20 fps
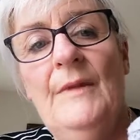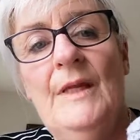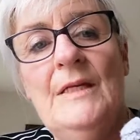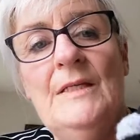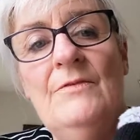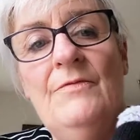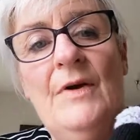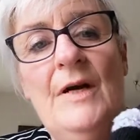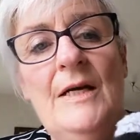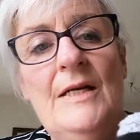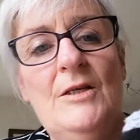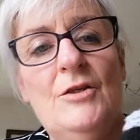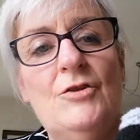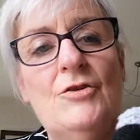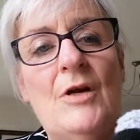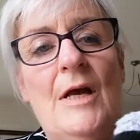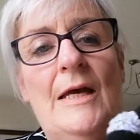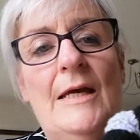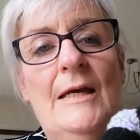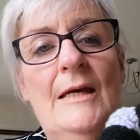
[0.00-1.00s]
He's very
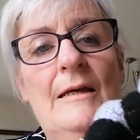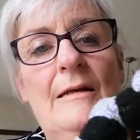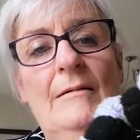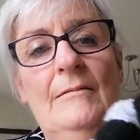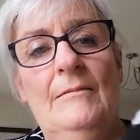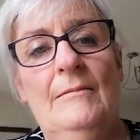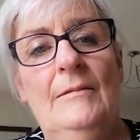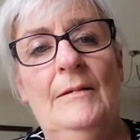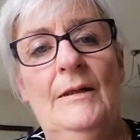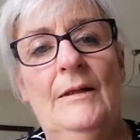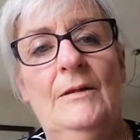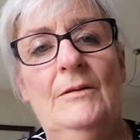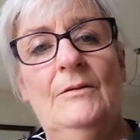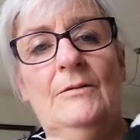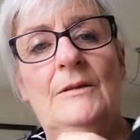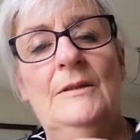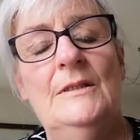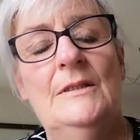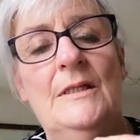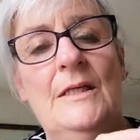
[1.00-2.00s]
striking, you
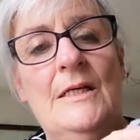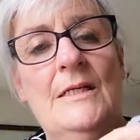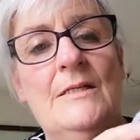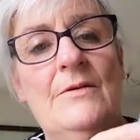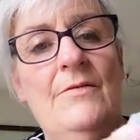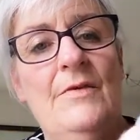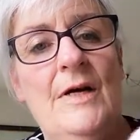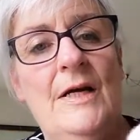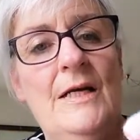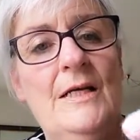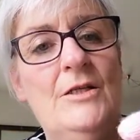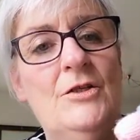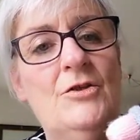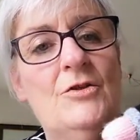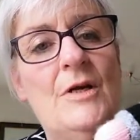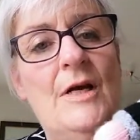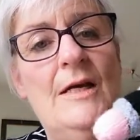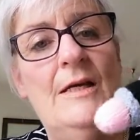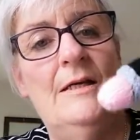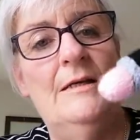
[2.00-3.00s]
know, he's a very
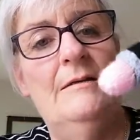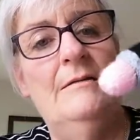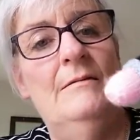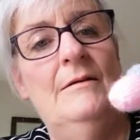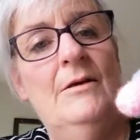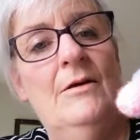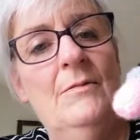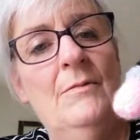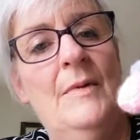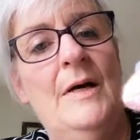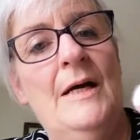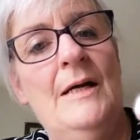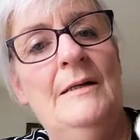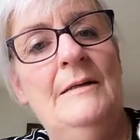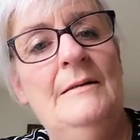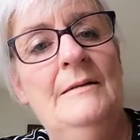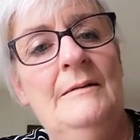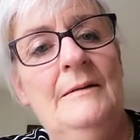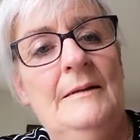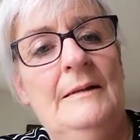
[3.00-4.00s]
striking young
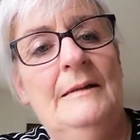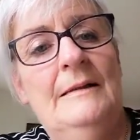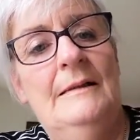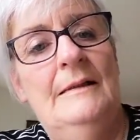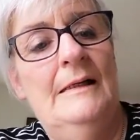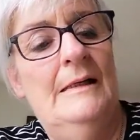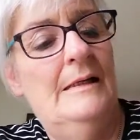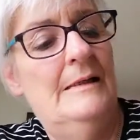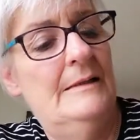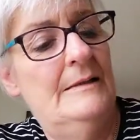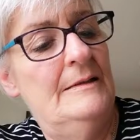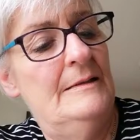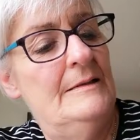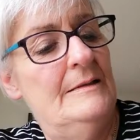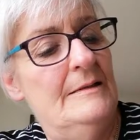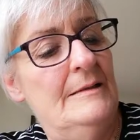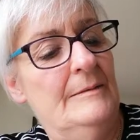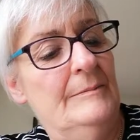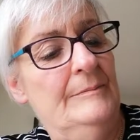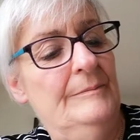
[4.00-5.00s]
man,
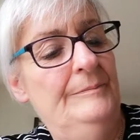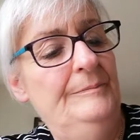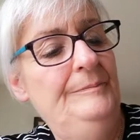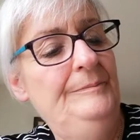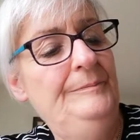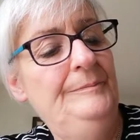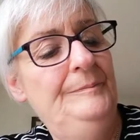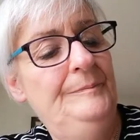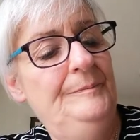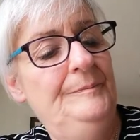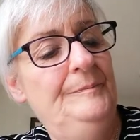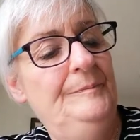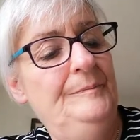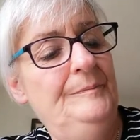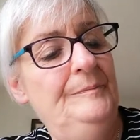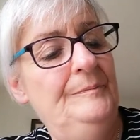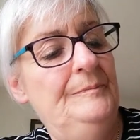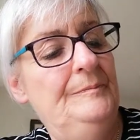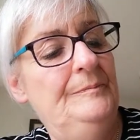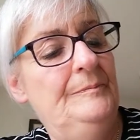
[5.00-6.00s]
and
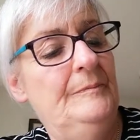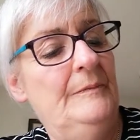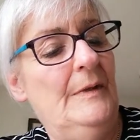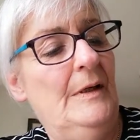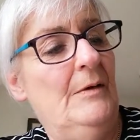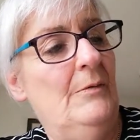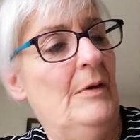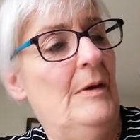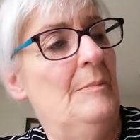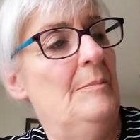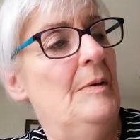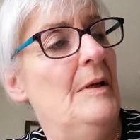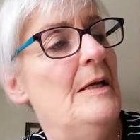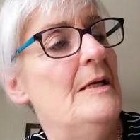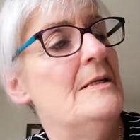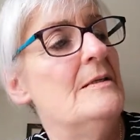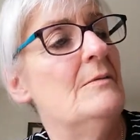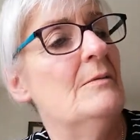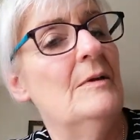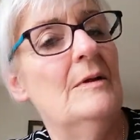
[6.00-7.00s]
I'm quite
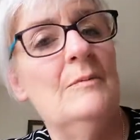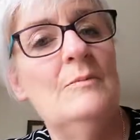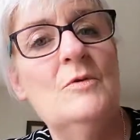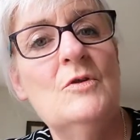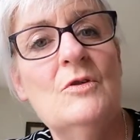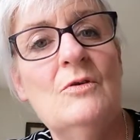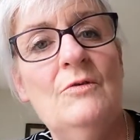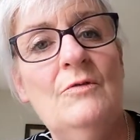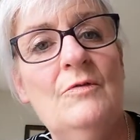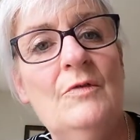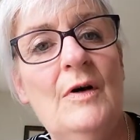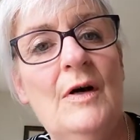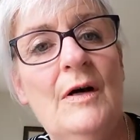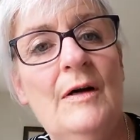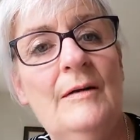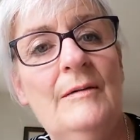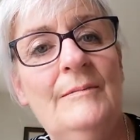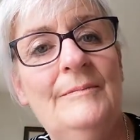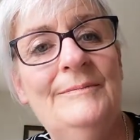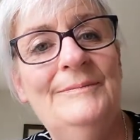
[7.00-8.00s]
pleased with him so
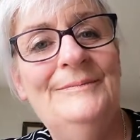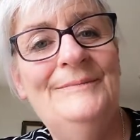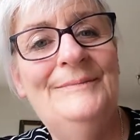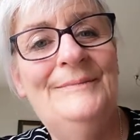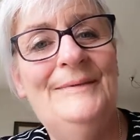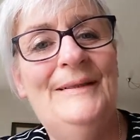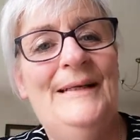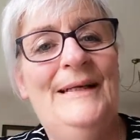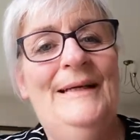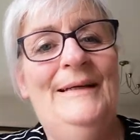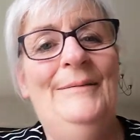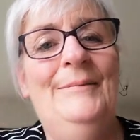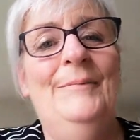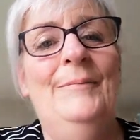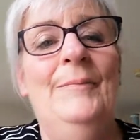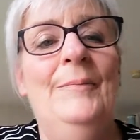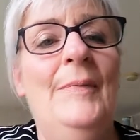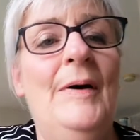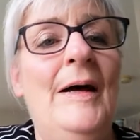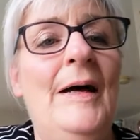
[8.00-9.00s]
far. Okay,
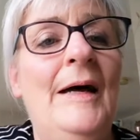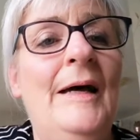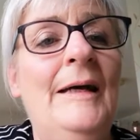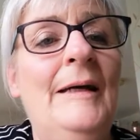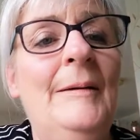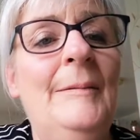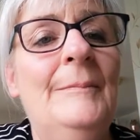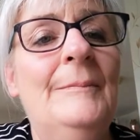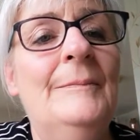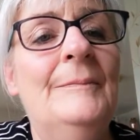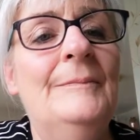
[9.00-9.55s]
bye.